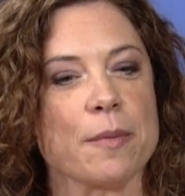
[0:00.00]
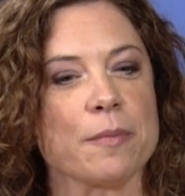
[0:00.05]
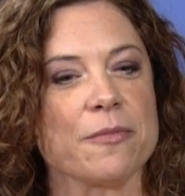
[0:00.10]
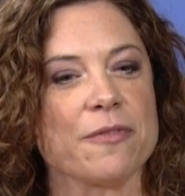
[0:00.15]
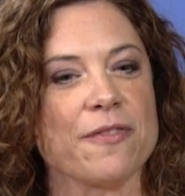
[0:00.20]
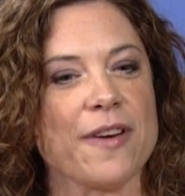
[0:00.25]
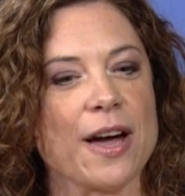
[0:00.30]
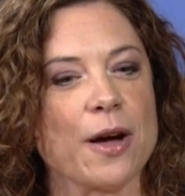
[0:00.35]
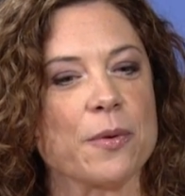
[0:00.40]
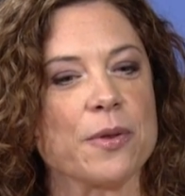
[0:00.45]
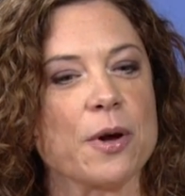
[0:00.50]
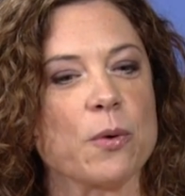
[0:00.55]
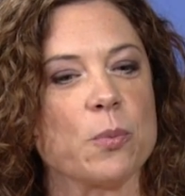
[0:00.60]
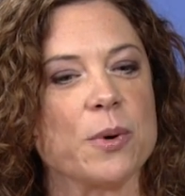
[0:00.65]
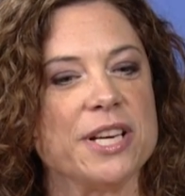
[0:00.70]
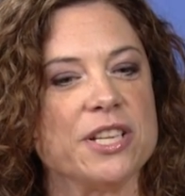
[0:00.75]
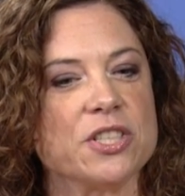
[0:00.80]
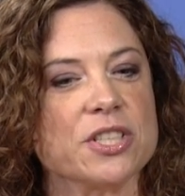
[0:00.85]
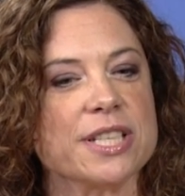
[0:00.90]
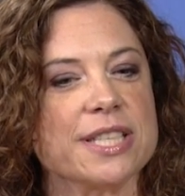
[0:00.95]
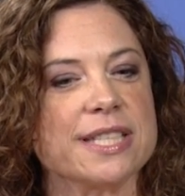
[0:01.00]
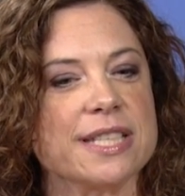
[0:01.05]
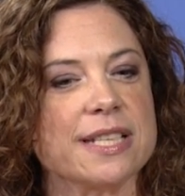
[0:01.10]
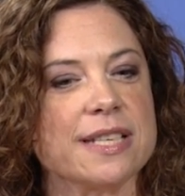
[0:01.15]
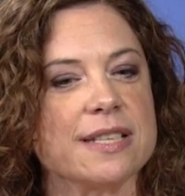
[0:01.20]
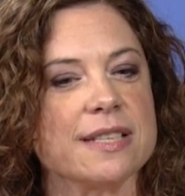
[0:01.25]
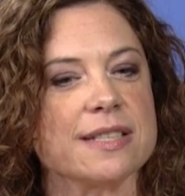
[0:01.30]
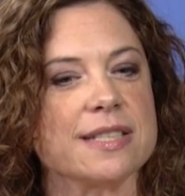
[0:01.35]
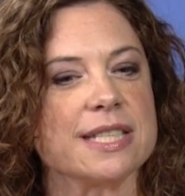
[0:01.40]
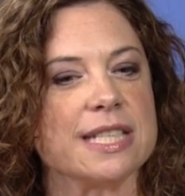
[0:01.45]
found that we just
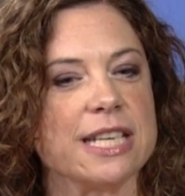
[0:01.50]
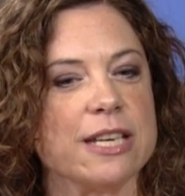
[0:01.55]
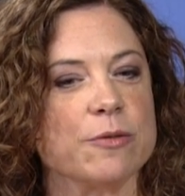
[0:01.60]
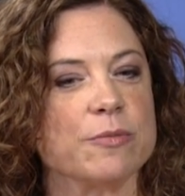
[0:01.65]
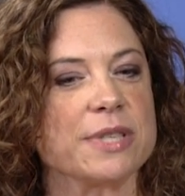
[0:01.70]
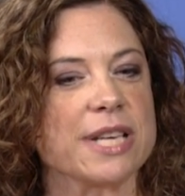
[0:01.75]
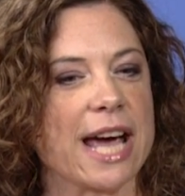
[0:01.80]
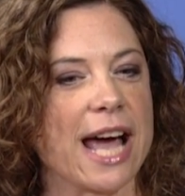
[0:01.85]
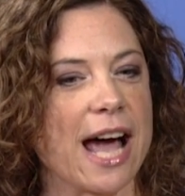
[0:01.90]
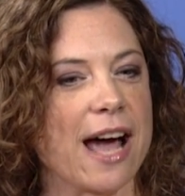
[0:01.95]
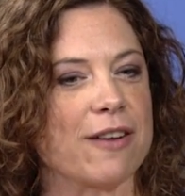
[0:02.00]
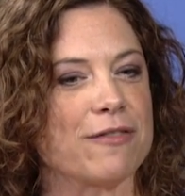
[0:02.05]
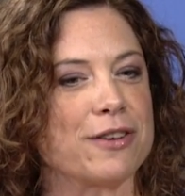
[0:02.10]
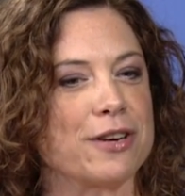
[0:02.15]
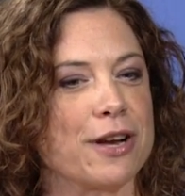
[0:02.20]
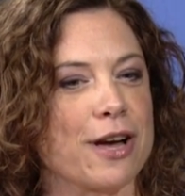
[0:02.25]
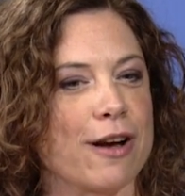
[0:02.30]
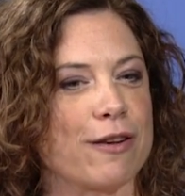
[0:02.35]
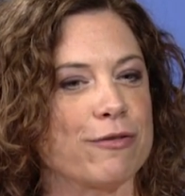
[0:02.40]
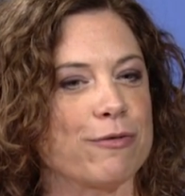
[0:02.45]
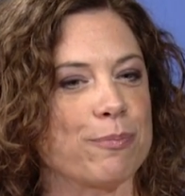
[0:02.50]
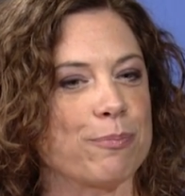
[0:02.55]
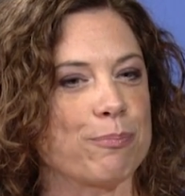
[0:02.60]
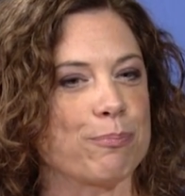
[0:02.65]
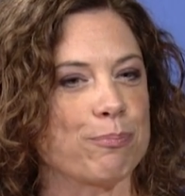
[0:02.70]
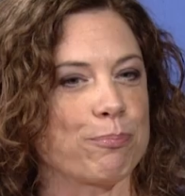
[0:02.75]
didn't seem to have enough